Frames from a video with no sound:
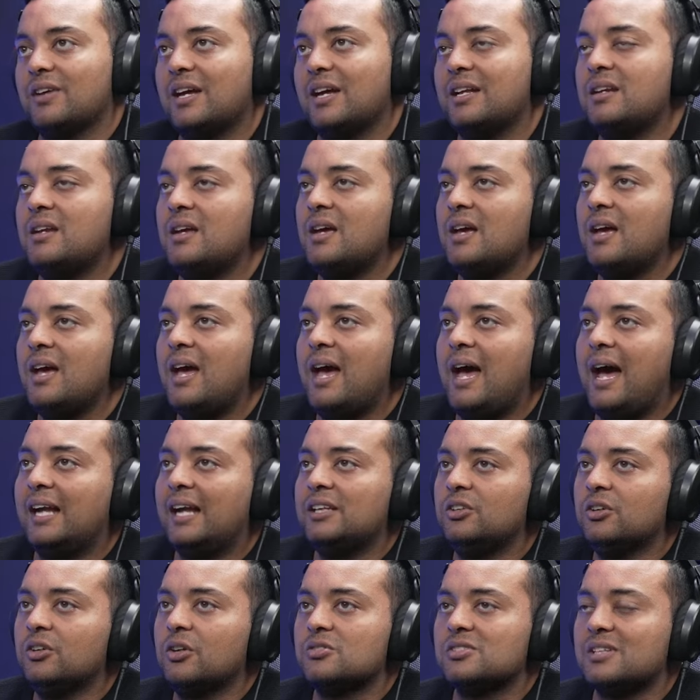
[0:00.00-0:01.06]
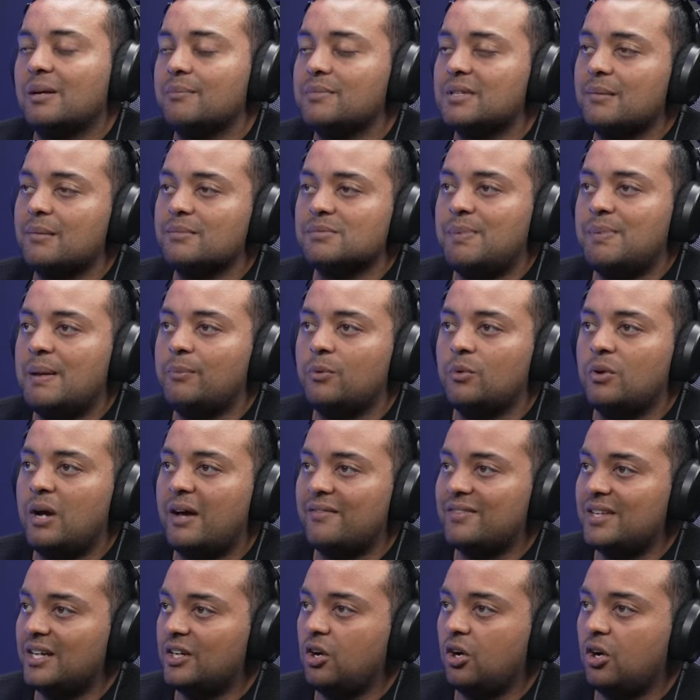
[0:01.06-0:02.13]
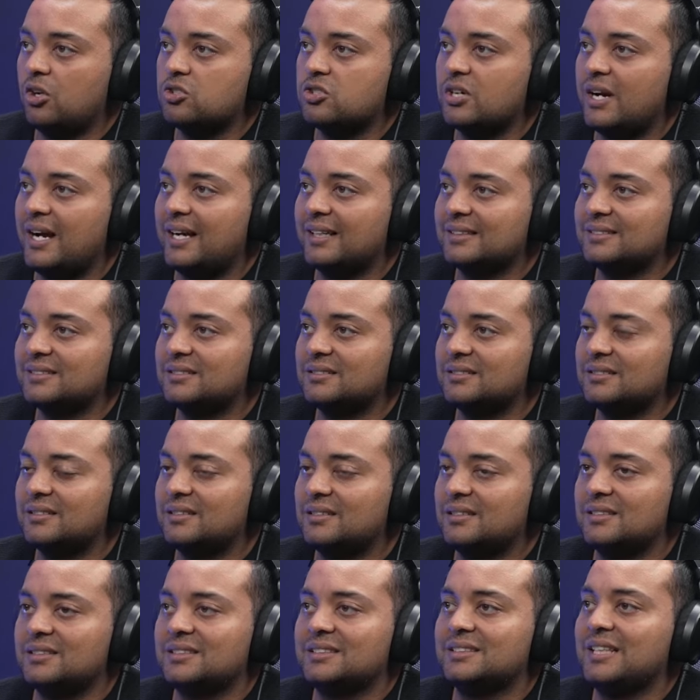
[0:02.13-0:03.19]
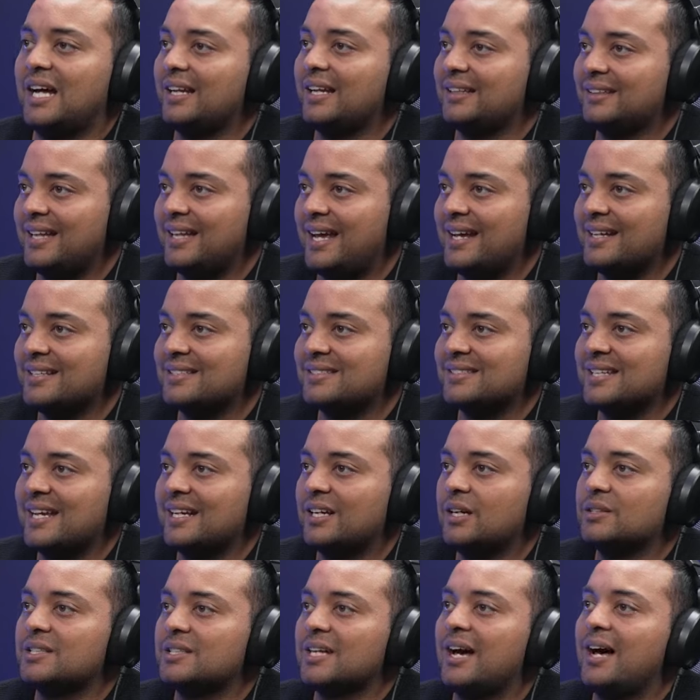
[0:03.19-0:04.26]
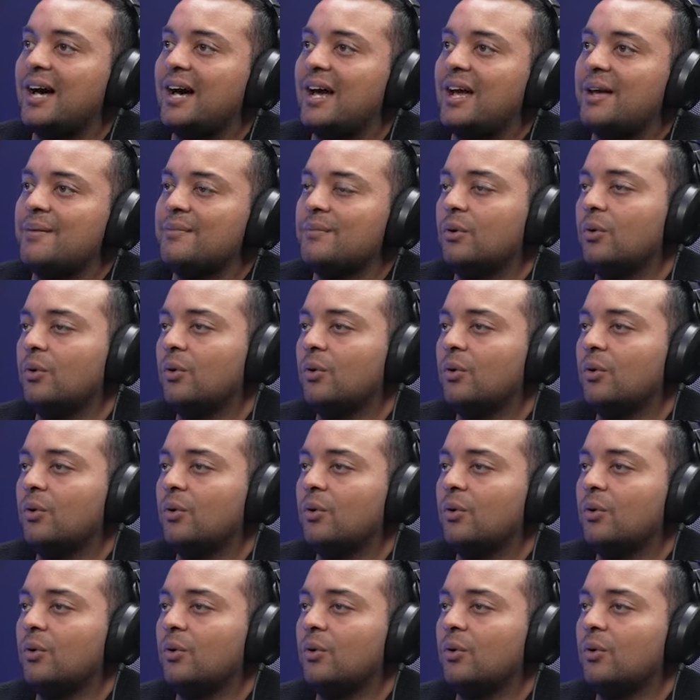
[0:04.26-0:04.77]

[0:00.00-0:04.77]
And you know, sometimes people have their contracts, start dates take a time,